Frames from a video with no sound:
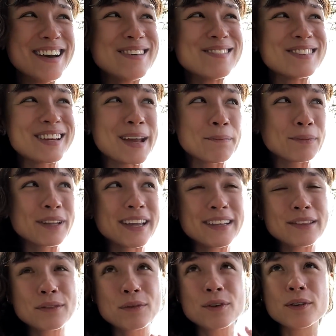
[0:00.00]
when I
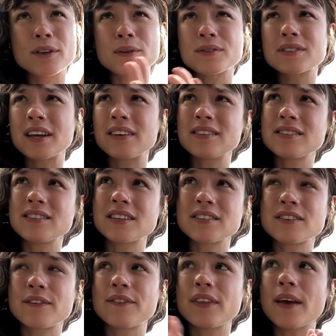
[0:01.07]
played through, there was like
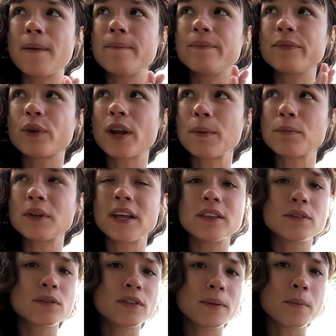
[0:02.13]
6 of them. When I
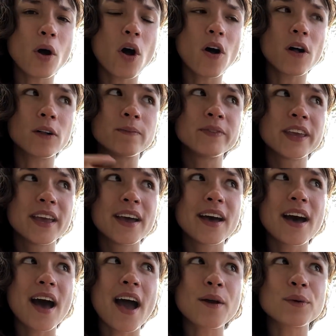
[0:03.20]
played through them all,
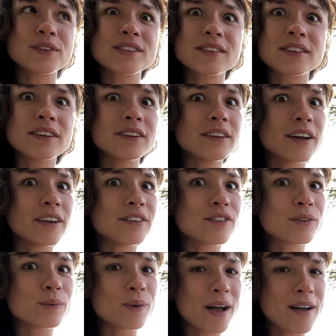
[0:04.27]
I was a little
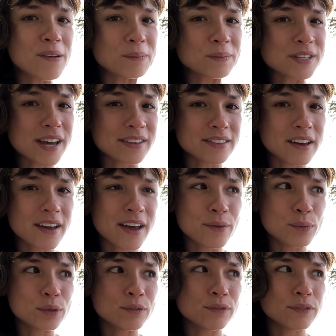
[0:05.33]
underwhelmed. I thought I
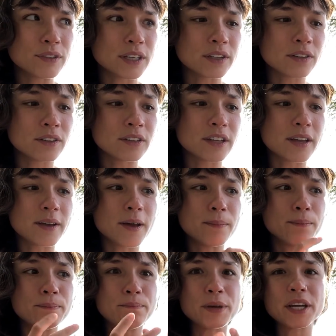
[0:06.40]
would feel a
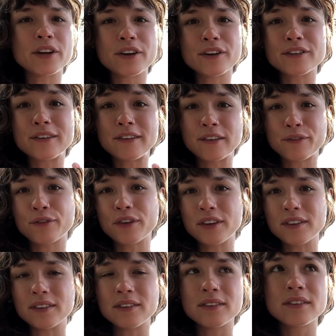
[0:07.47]
bigger
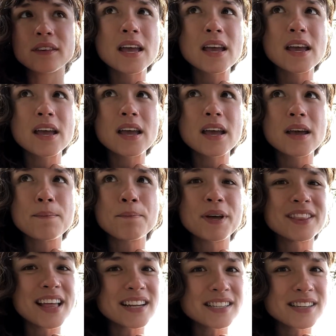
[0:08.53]
difference,
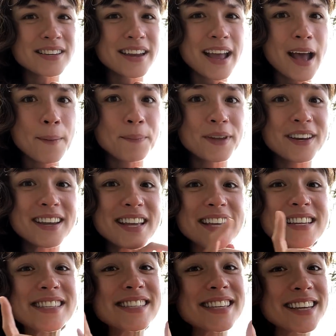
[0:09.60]
but that didn't happen
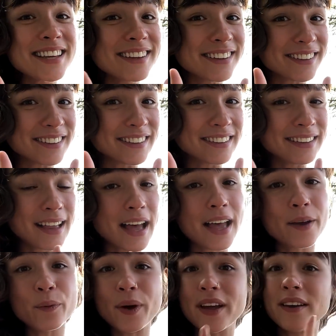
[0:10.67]
until
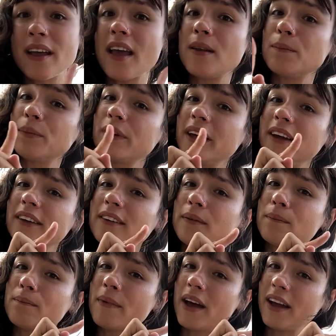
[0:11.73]
I went and
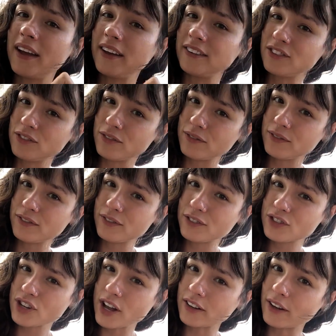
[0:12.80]
played my
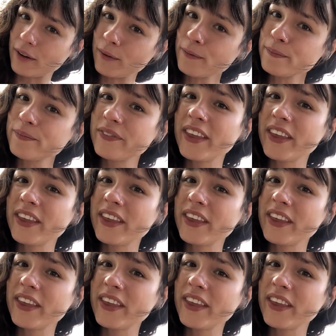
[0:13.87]
cello,